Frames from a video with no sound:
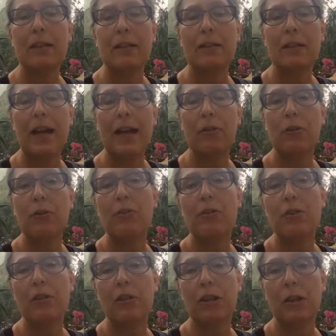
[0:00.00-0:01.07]
So how do you
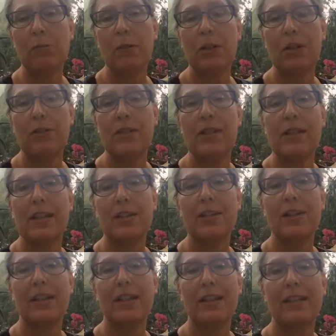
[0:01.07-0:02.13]
start up a
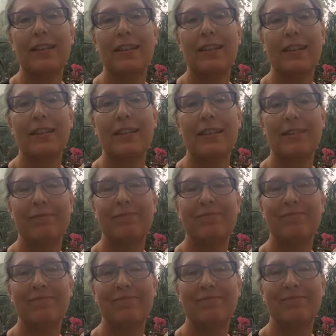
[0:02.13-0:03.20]
conversation like that?
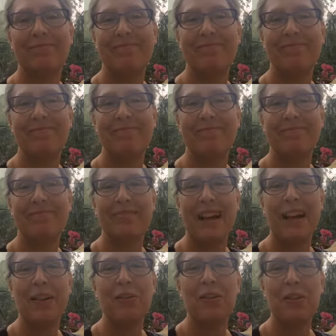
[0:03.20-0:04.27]

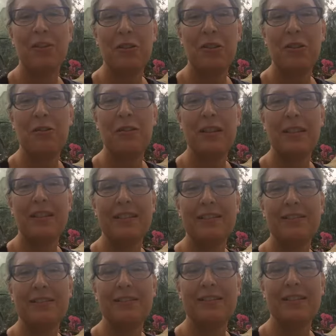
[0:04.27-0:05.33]
How do you do it?
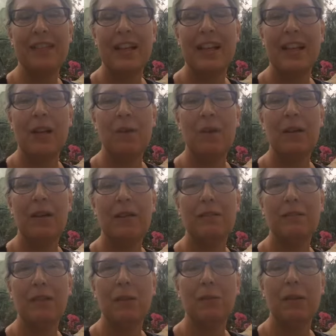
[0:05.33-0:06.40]
Well,
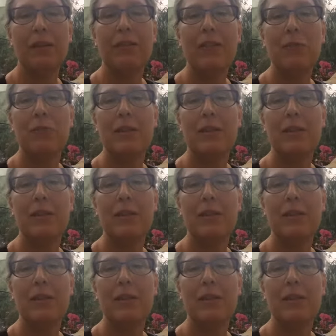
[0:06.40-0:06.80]
one of the